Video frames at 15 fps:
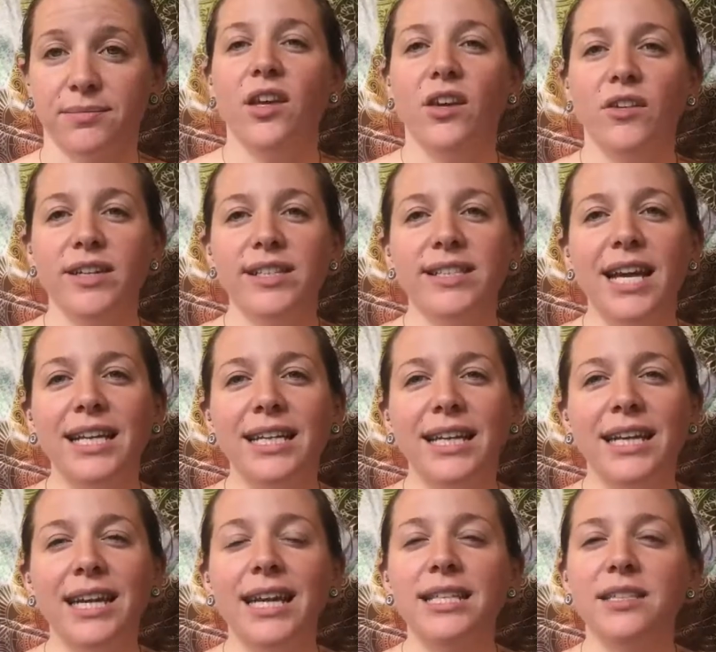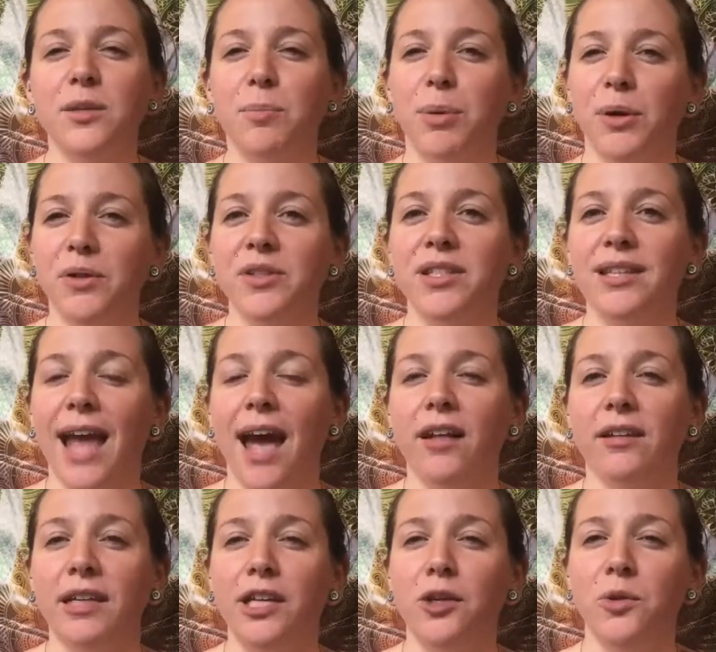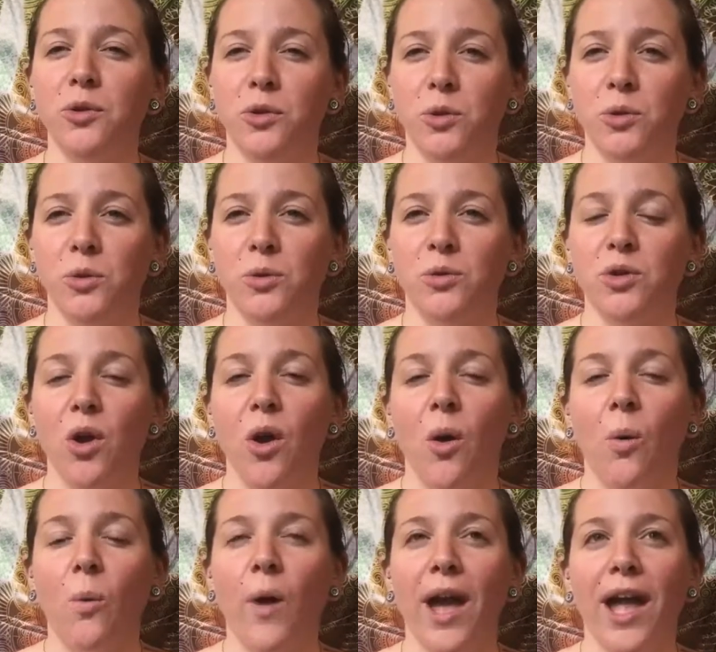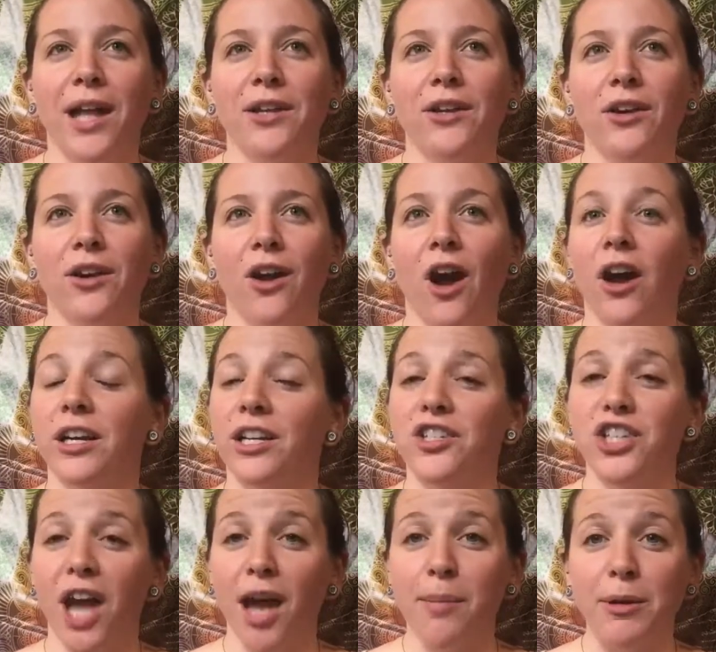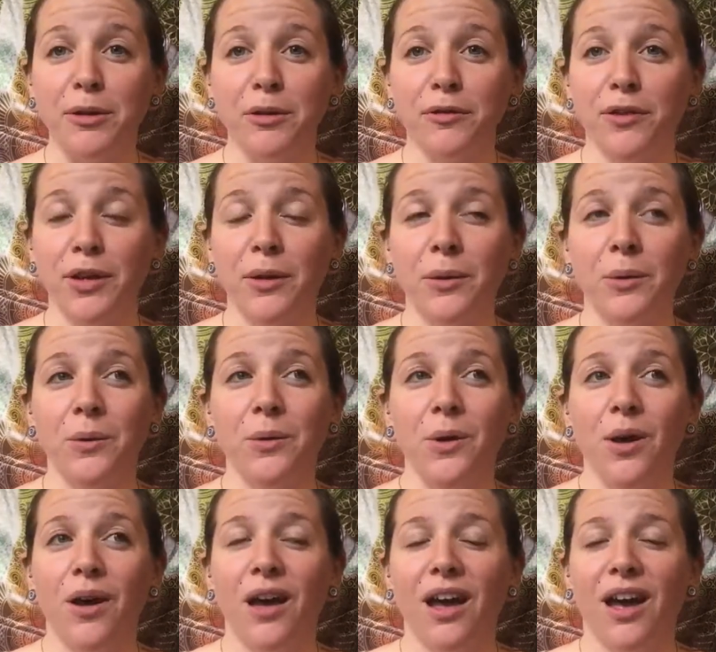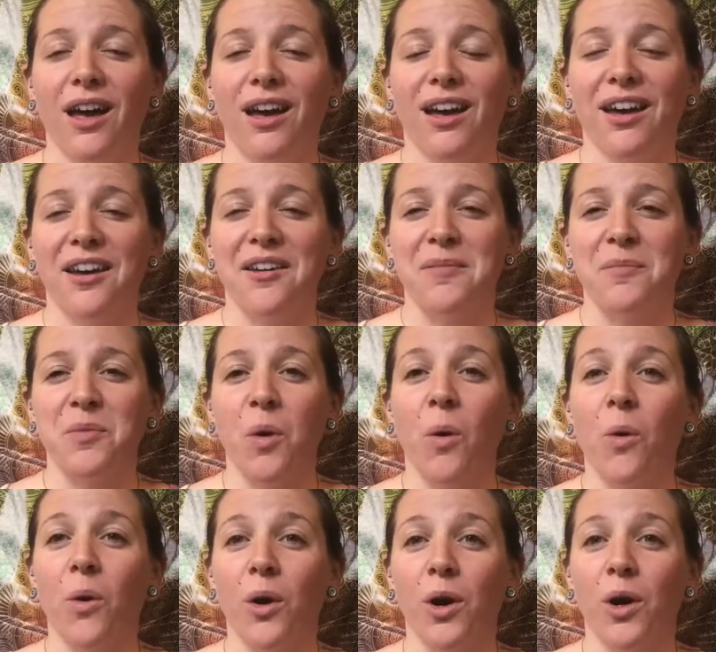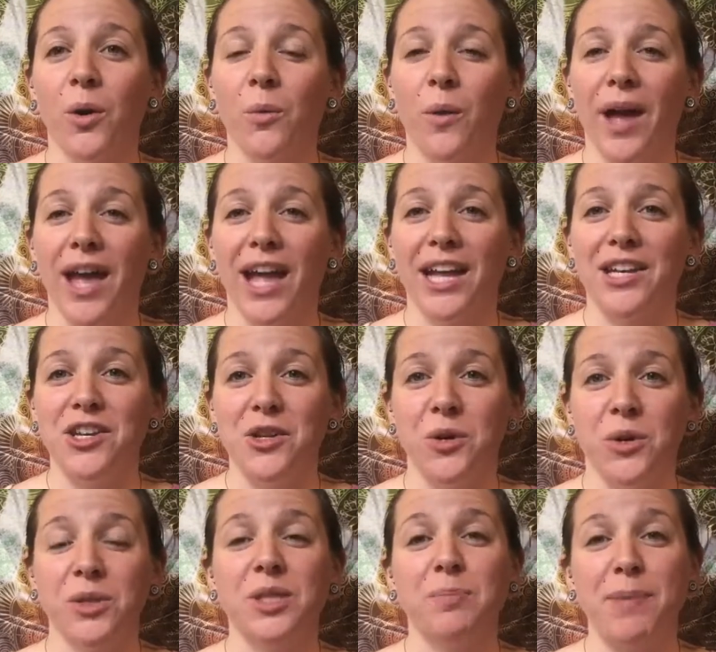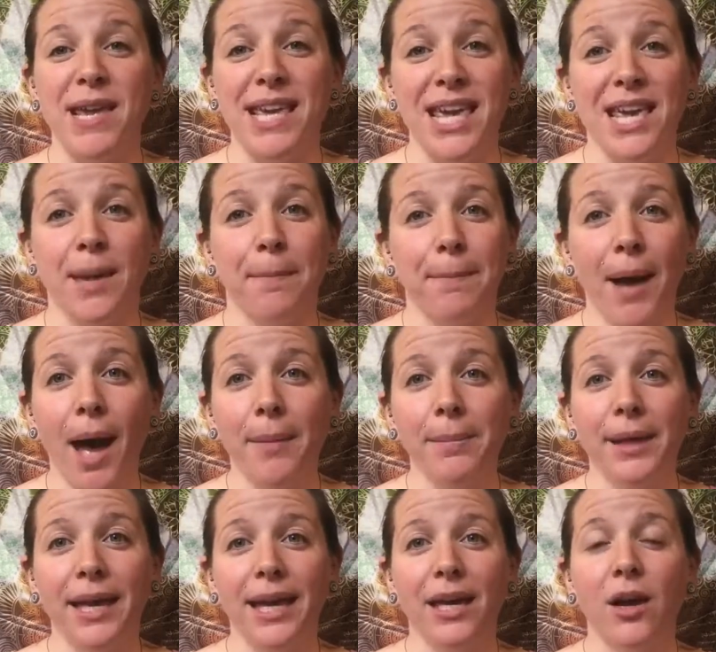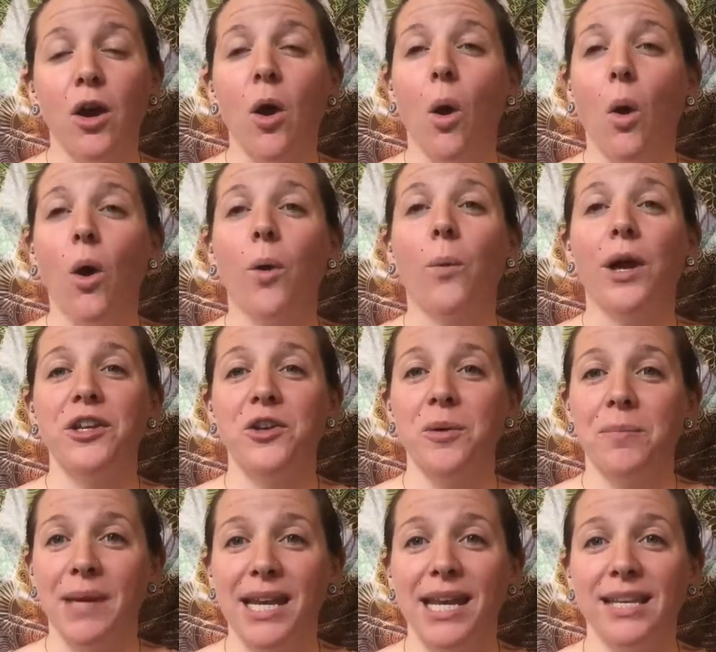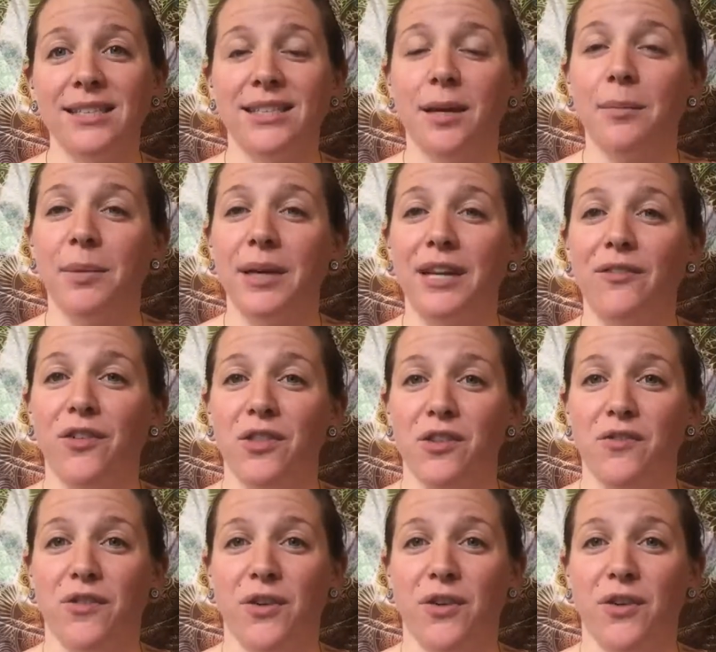Your ascendant is the personality you use when you're on a job interview, or when you're speaking in public, or when you're meeting somebody for the